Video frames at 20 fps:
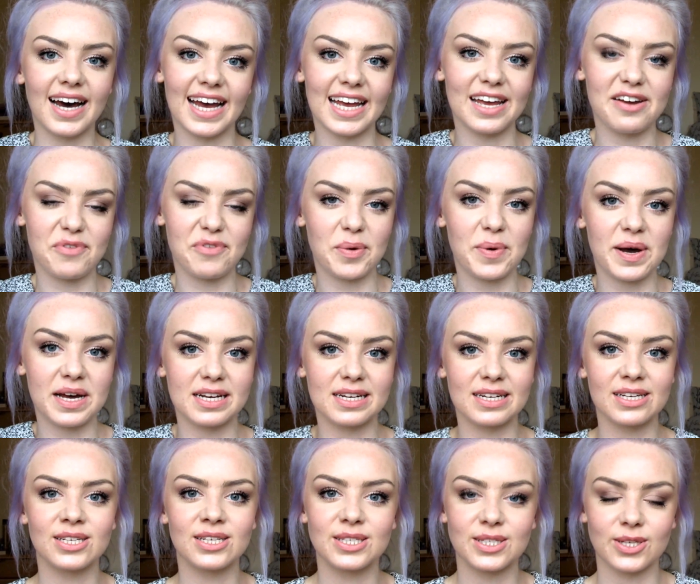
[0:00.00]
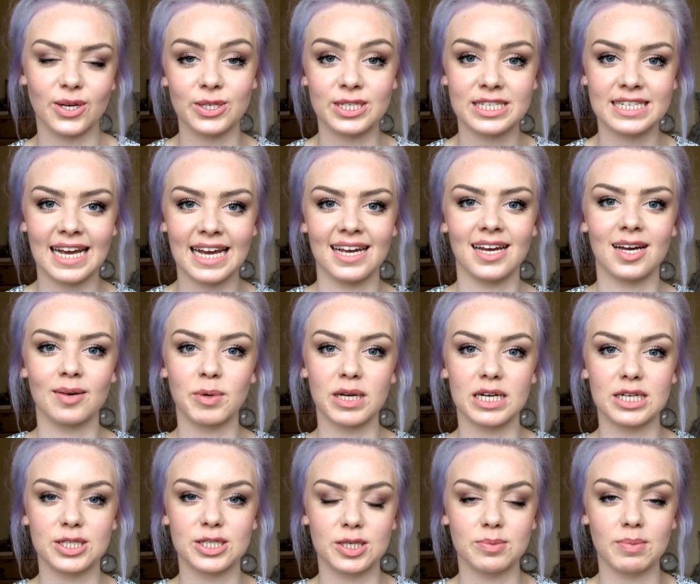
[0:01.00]
Hi everyone, so today I'm going
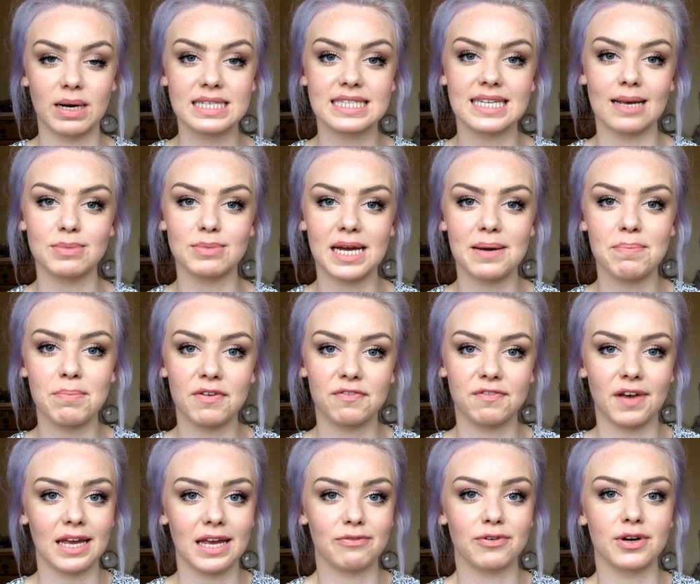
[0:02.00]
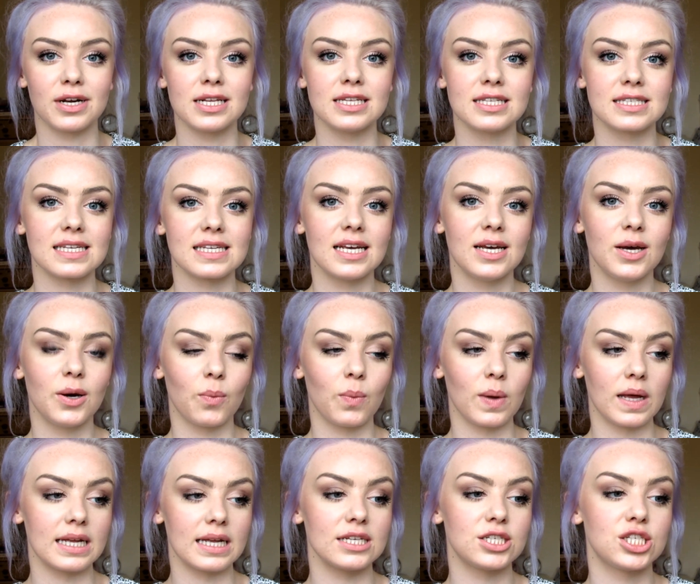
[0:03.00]
to do my September favourites,
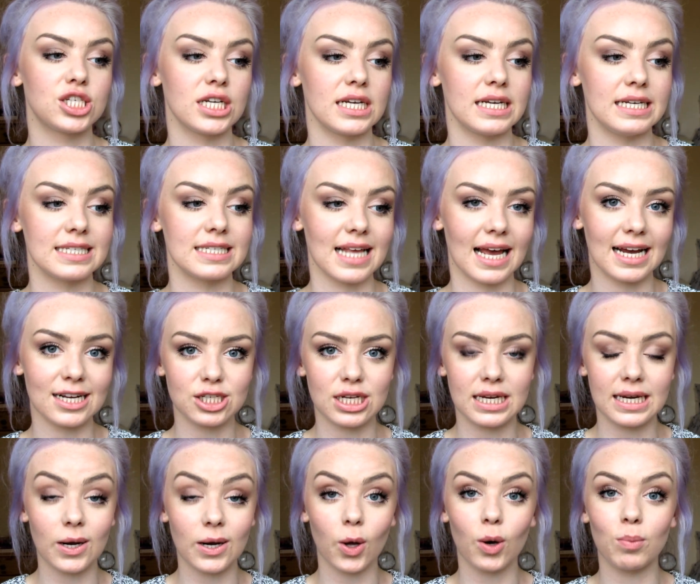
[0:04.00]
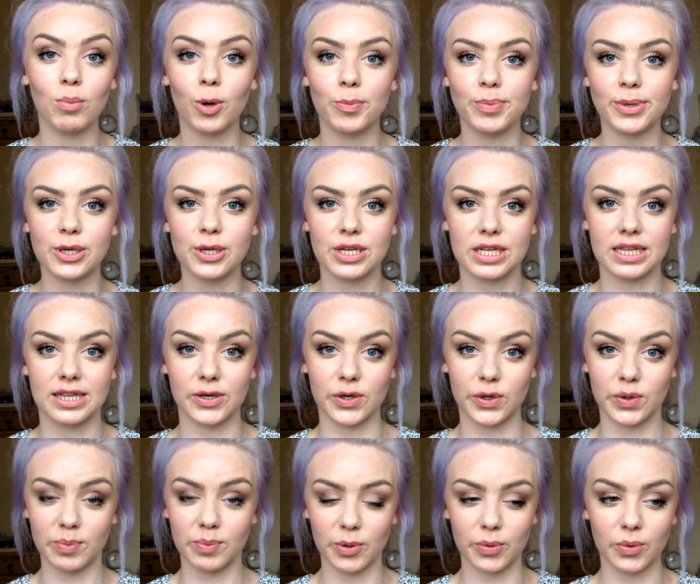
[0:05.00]
which is actually a lot more beauty than
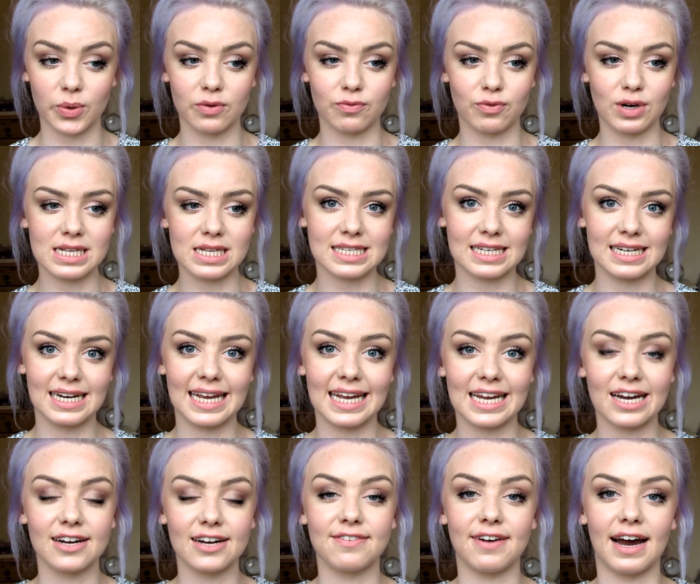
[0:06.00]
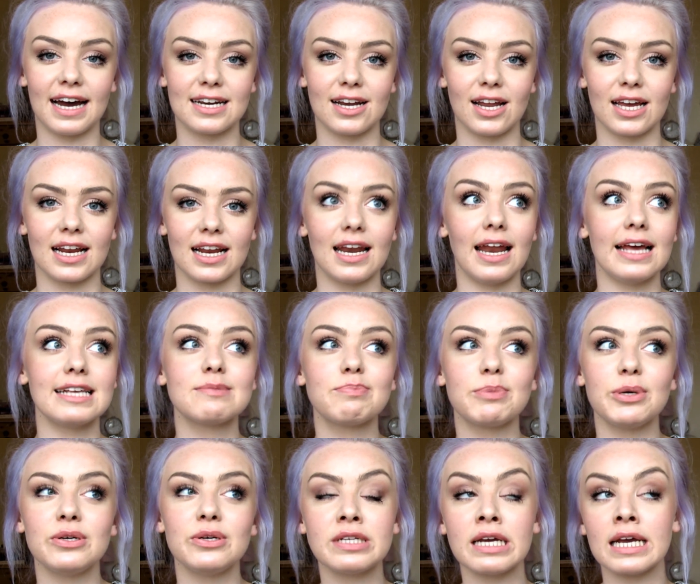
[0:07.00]
normal. Recently I've had like less
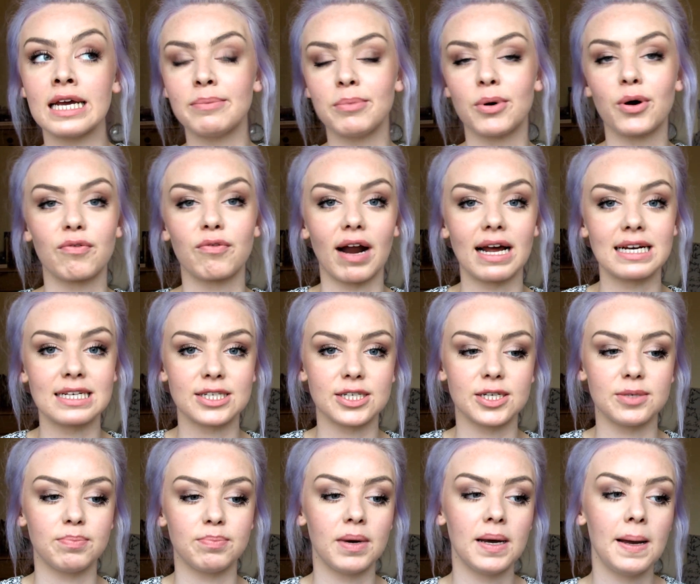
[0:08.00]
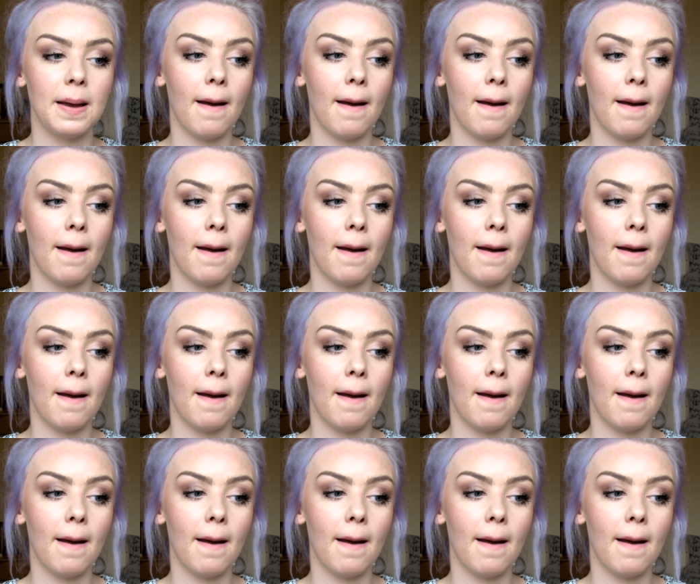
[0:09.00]
beauty and more random,